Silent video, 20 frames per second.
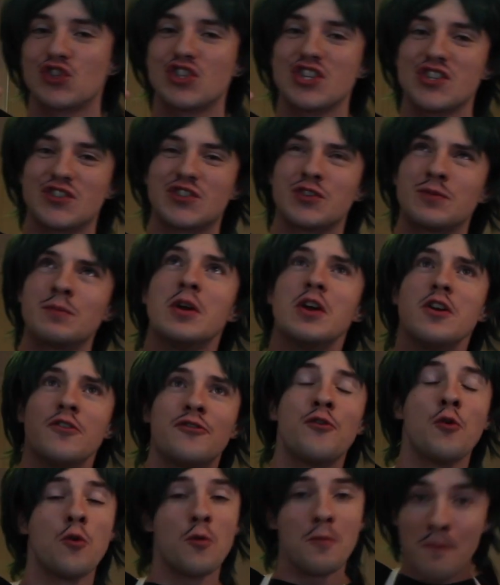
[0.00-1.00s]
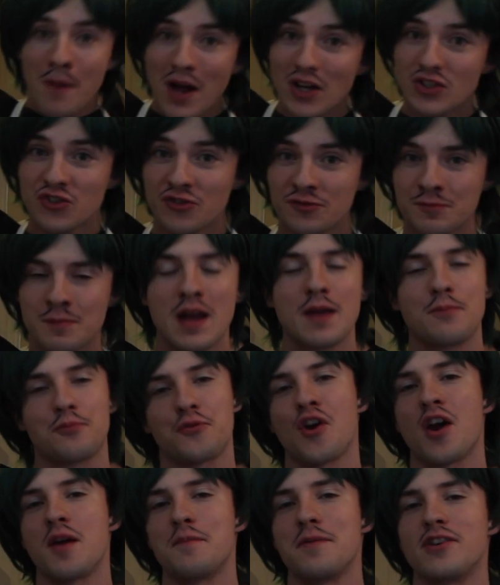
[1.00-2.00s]
system for much of my
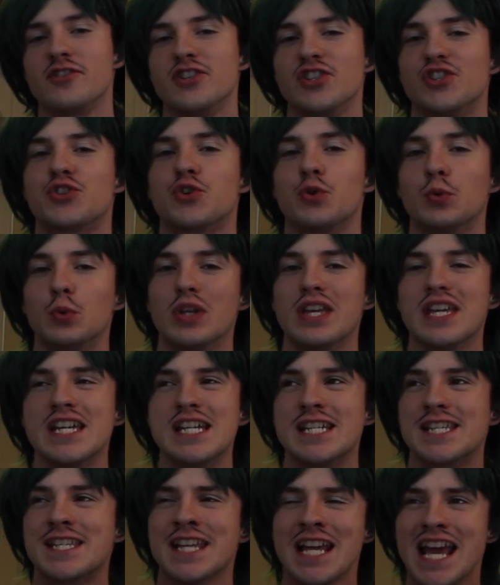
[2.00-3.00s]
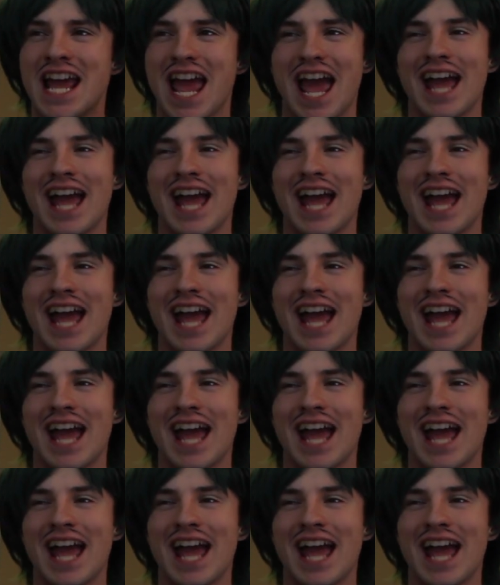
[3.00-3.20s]
primary school years,